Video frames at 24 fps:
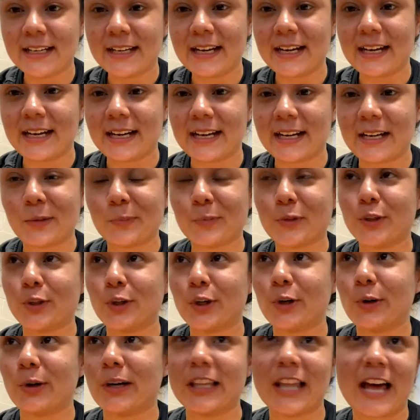You
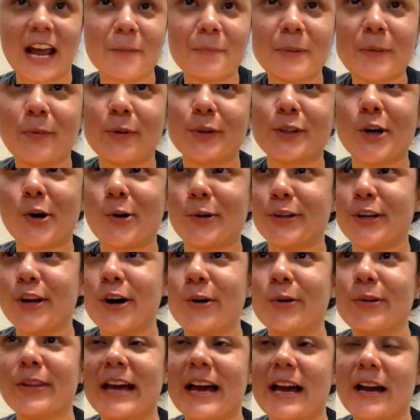know, a lot of people don't
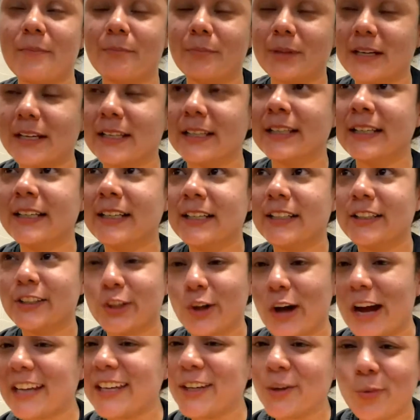know that, but, you
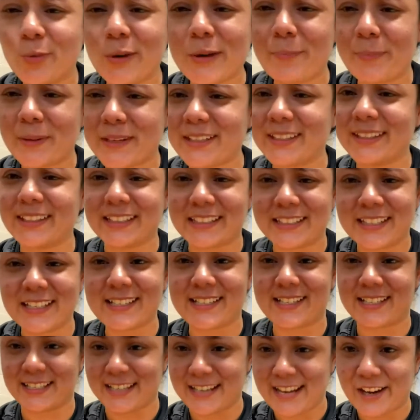know, I can whip it in the
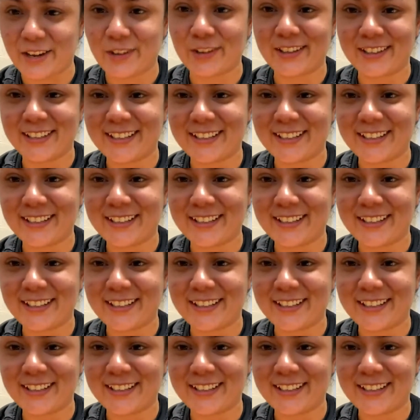kitchen now.